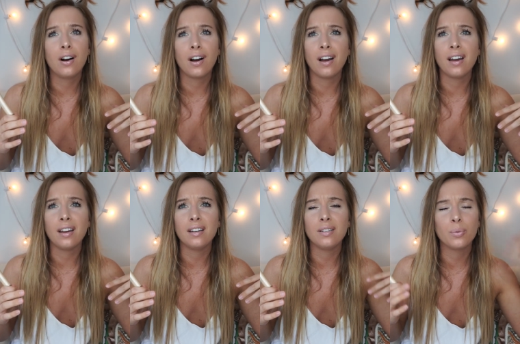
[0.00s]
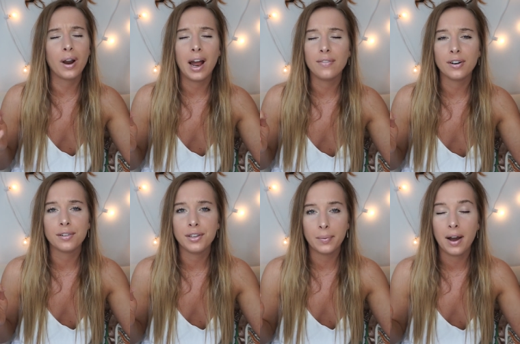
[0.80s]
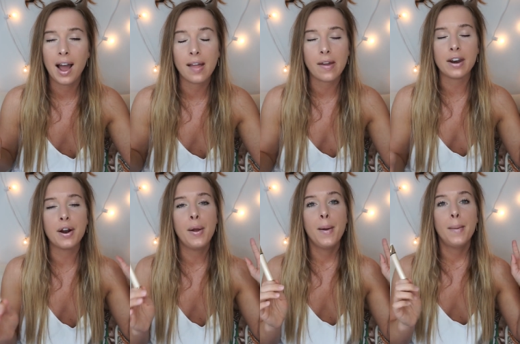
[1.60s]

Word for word: on wherever you want highlighter.